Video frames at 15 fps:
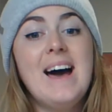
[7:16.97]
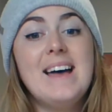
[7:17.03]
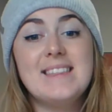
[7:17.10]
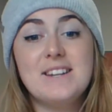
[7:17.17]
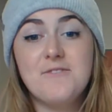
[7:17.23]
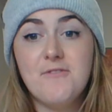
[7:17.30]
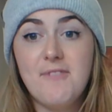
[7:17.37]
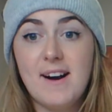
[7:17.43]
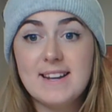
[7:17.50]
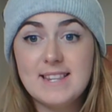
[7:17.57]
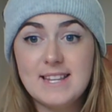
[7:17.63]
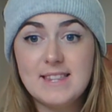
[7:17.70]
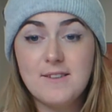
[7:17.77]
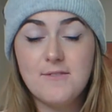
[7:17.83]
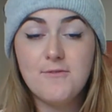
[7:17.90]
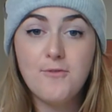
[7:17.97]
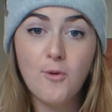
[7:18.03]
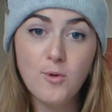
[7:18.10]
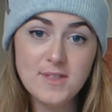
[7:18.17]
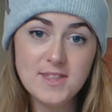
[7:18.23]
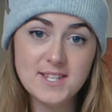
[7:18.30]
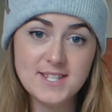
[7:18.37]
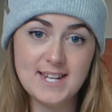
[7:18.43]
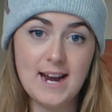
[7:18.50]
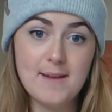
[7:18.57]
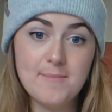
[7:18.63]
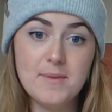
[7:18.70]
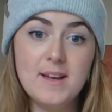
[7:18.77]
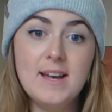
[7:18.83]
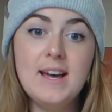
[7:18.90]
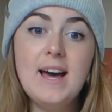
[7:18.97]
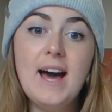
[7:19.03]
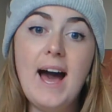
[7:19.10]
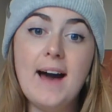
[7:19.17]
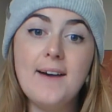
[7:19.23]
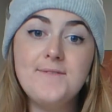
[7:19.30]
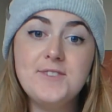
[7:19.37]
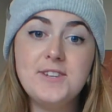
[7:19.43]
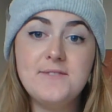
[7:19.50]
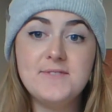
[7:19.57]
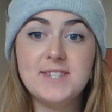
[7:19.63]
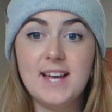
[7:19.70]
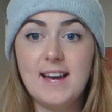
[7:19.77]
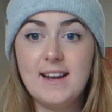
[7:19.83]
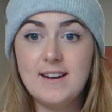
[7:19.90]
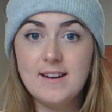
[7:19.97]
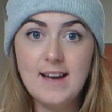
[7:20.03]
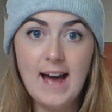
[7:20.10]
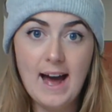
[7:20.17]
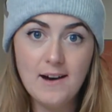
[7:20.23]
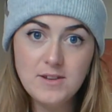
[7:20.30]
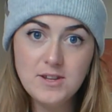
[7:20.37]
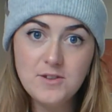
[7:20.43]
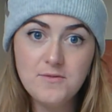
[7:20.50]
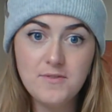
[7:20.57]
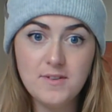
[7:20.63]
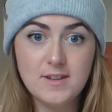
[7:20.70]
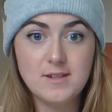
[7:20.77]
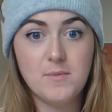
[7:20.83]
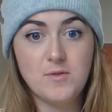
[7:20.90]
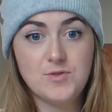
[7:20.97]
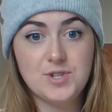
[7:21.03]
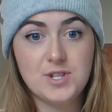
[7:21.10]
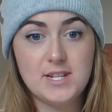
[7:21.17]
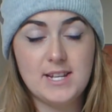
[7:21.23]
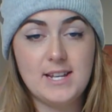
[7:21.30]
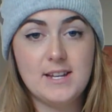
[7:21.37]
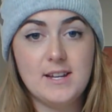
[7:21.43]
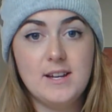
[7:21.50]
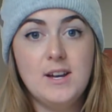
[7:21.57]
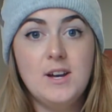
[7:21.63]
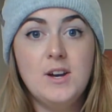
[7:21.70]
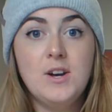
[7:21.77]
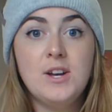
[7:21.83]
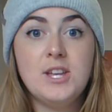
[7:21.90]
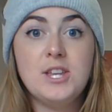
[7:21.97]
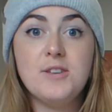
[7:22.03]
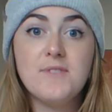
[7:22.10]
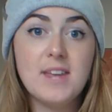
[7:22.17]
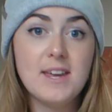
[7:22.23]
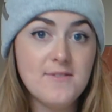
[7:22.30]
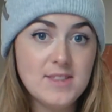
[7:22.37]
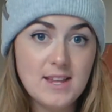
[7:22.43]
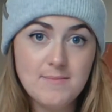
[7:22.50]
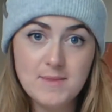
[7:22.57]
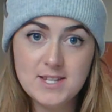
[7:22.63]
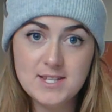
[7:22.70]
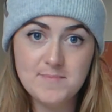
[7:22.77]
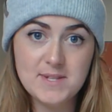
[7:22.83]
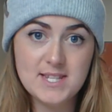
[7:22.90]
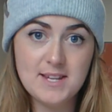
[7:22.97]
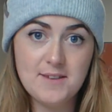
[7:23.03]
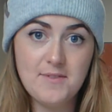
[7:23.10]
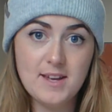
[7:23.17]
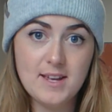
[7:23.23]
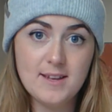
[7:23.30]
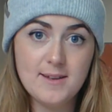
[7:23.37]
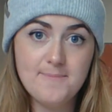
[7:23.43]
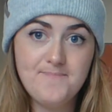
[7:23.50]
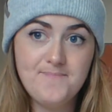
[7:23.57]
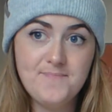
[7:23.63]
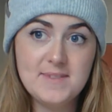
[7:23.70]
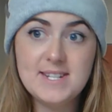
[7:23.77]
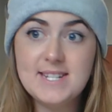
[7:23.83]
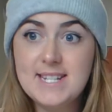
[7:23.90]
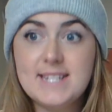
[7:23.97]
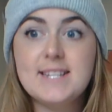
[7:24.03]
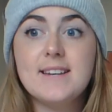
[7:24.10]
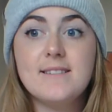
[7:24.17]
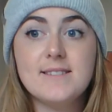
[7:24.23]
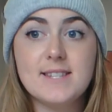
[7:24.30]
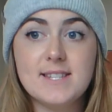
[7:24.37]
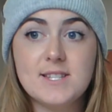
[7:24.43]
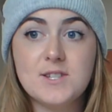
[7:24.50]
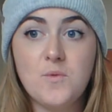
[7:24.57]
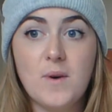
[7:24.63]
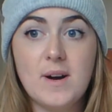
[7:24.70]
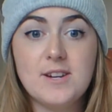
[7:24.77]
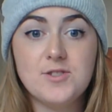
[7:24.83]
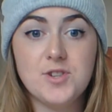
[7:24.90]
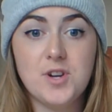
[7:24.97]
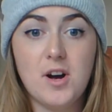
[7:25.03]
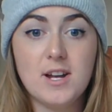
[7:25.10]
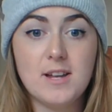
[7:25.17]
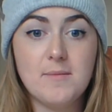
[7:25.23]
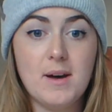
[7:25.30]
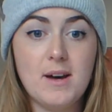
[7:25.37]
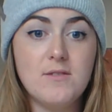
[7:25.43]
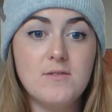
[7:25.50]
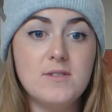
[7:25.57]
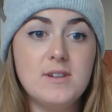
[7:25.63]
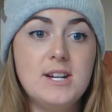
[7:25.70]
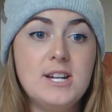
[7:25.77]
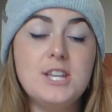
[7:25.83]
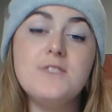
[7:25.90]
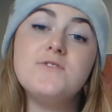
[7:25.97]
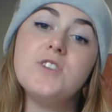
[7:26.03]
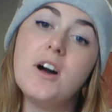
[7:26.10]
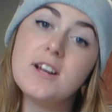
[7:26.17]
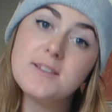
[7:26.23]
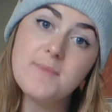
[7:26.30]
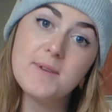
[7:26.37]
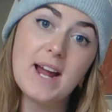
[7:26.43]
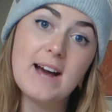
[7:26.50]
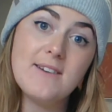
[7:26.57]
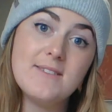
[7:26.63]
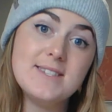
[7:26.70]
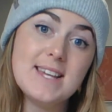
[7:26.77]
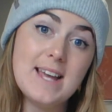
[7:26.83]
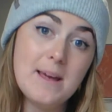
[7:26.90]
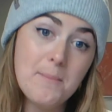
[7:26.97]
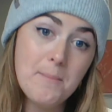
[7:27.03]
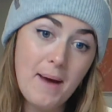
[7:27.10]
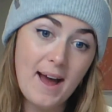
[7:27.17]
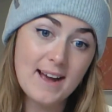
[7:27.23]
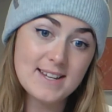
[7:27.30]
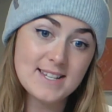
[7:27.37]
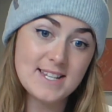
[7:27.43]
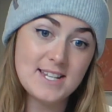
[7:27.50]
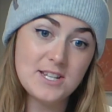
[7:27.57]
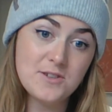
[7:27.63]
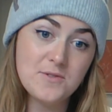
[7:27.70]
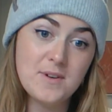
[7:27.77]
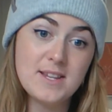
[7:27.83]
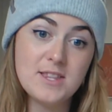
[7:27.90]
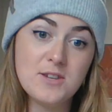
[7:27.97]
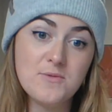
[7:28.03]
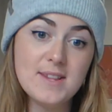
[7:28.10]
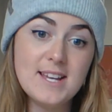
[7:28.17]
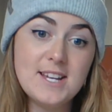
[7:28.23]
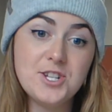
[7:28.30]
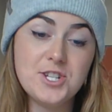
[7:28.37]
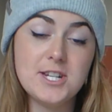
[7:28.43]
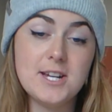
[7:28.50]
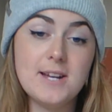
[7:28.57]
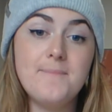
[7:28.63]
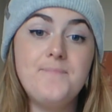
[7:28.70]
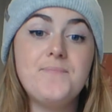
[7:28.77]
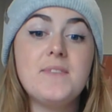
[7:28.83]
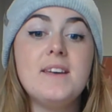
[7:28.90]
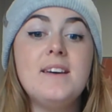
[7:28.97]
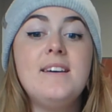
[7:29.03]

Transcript: And then finally, the fourth step, after you've said how you feel emotionally, you've given them the specific details as to what you're talking about, you've talked about how it's impacted you and their relationship,